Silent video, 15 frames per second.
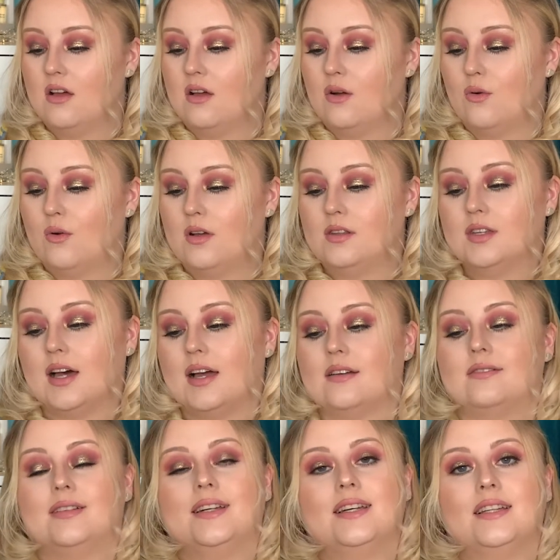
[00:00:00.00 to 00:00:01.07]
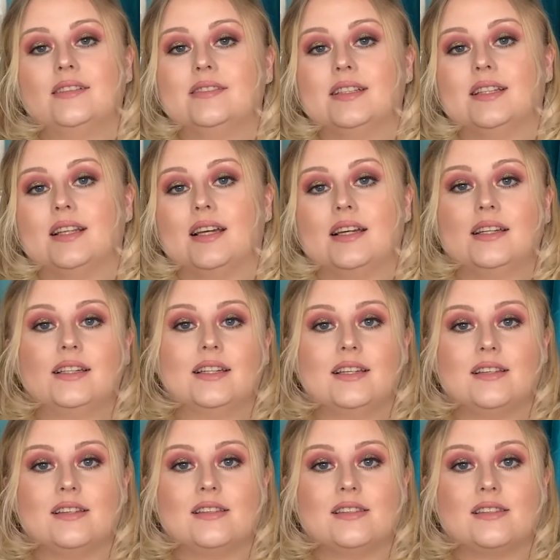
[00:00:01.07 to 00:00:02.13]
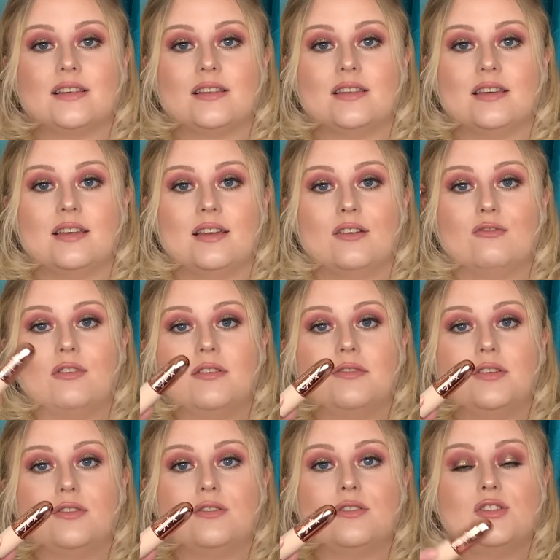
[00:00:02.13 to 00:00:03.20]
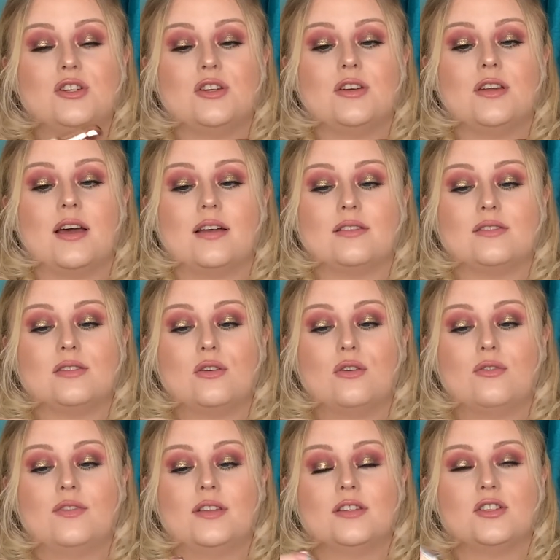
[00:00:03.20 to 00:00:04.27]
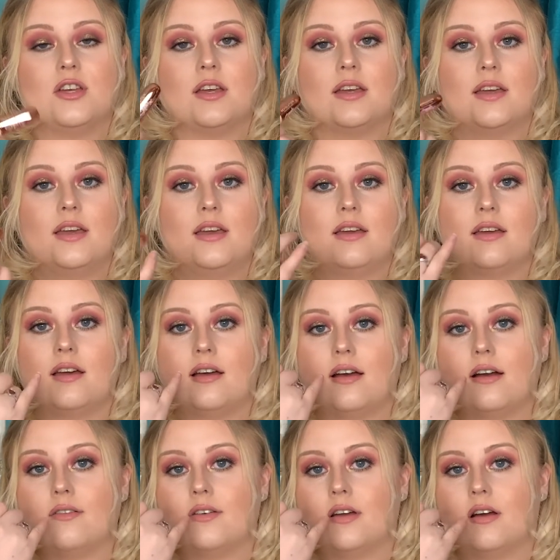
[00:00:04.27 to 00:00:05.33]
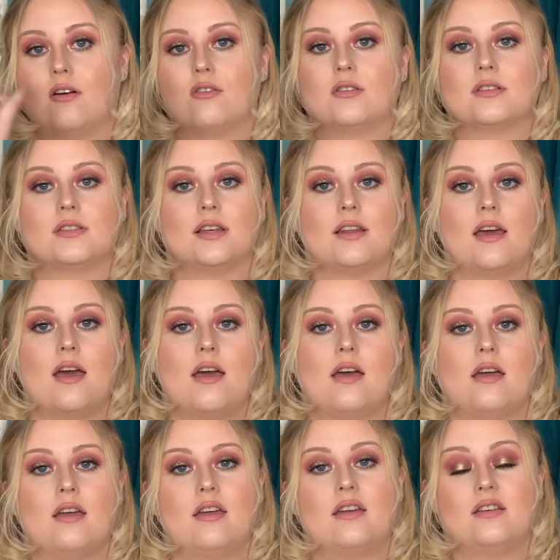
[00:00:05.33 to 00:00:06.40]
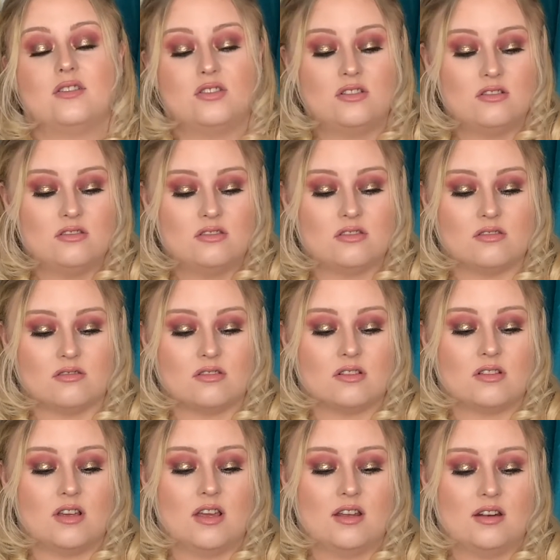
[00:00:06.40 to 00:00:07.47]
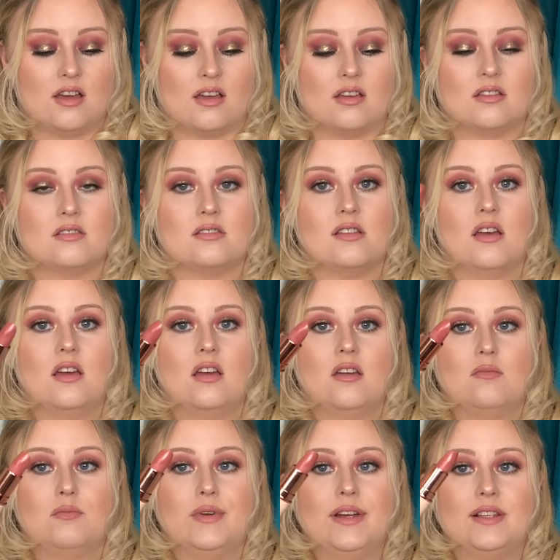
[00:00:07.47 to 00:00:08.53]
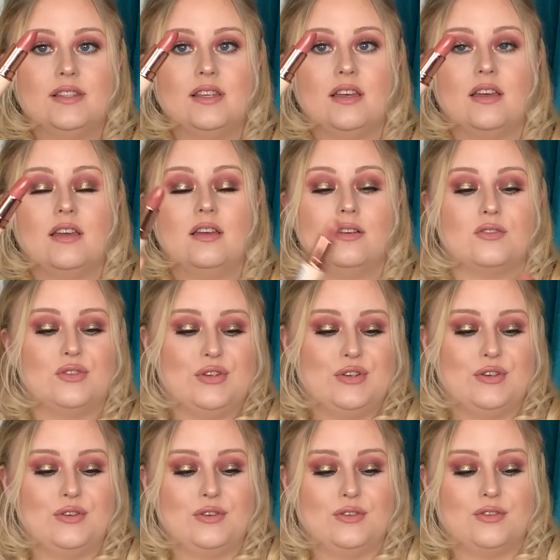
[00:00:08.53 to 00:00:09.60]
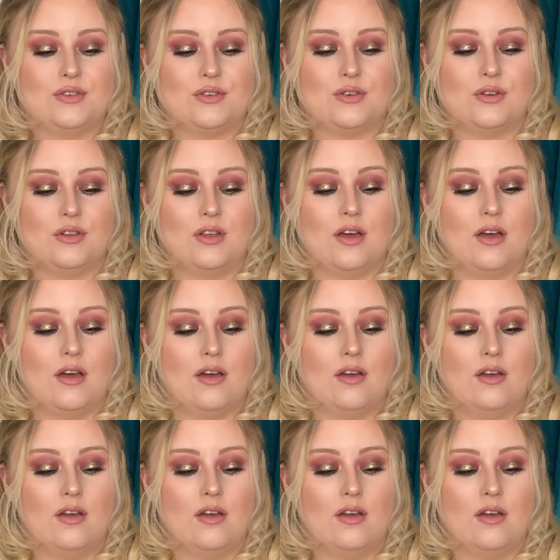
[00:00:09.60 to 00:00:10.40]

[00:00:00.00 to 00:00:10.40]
one that I really like is the Revolution and Soap in the shade Cake. I have it on today. It's just such a nice, pretty nude colour.